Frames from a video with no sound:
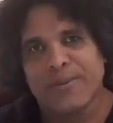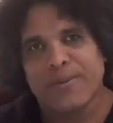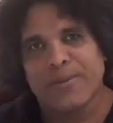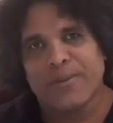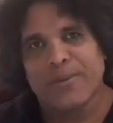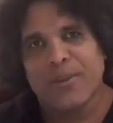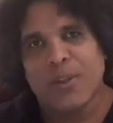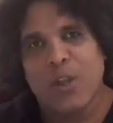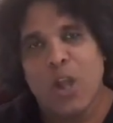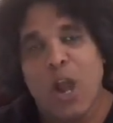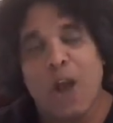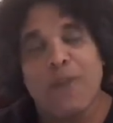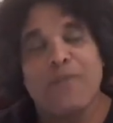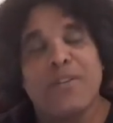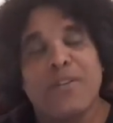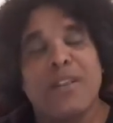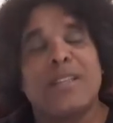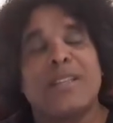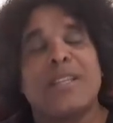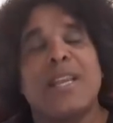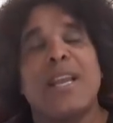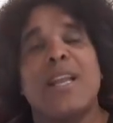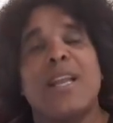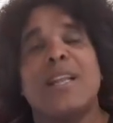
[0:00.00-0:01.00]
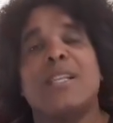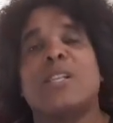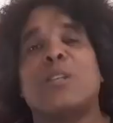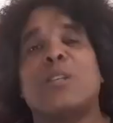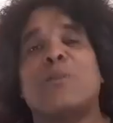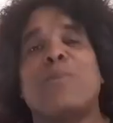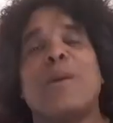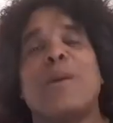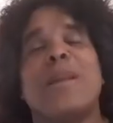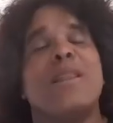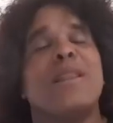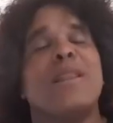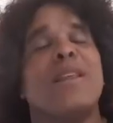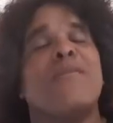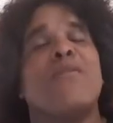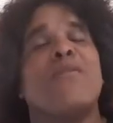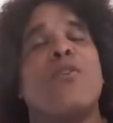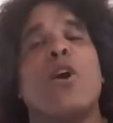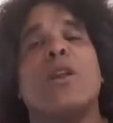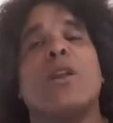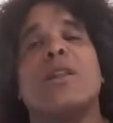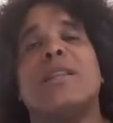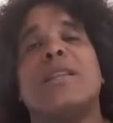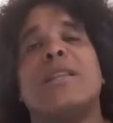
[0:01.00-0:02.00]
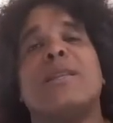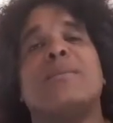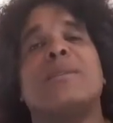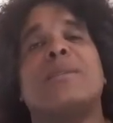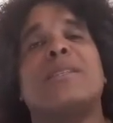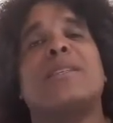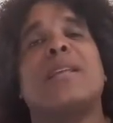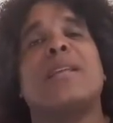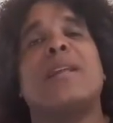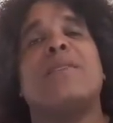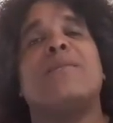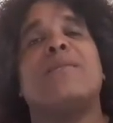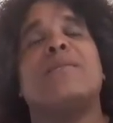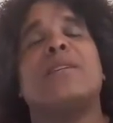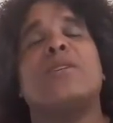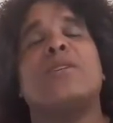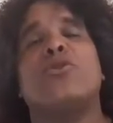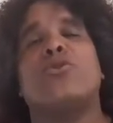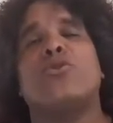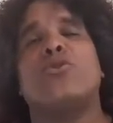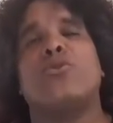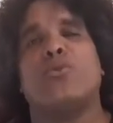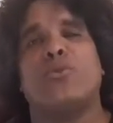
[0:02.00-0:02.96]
of the tailspin they've gotten themselves into.